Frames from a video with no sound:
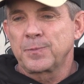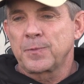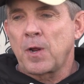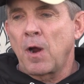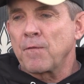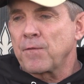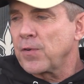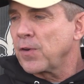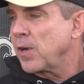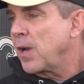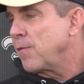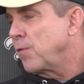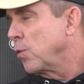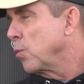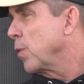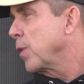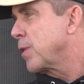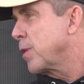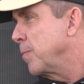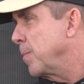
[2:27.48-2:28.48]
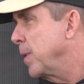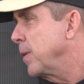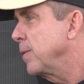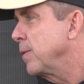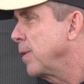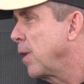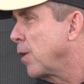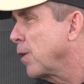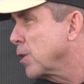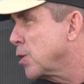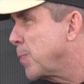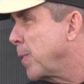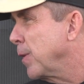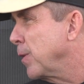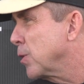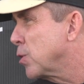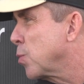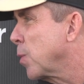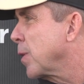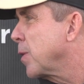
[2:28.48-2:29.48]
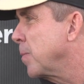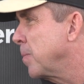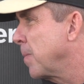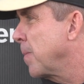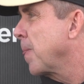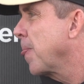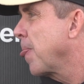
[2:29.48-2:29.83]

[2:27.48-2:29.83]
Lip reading: comfort level with him and our experience with him.